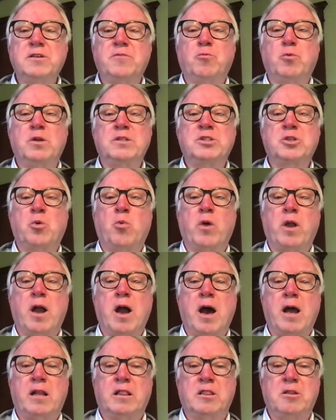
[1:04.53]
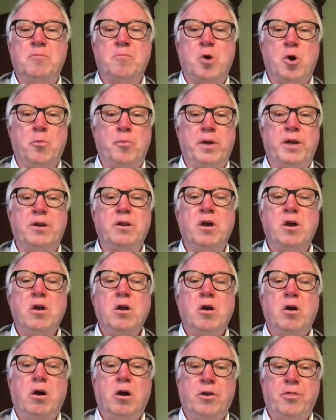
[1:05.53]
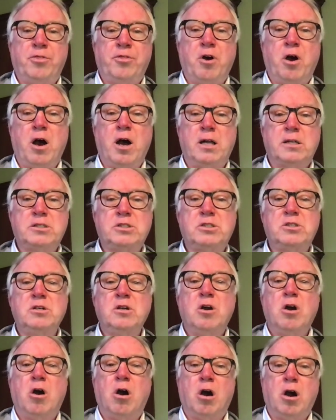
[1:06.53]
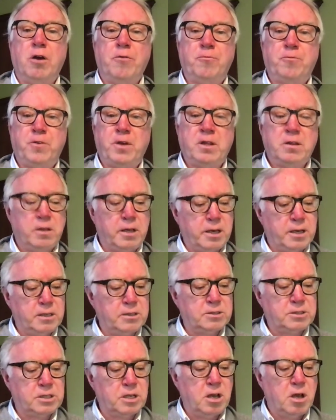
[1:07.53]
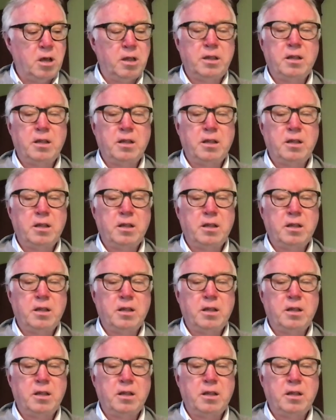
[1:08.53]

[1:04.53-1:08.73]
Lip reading: of what's going on at the moment. Our thoughts, our feelings,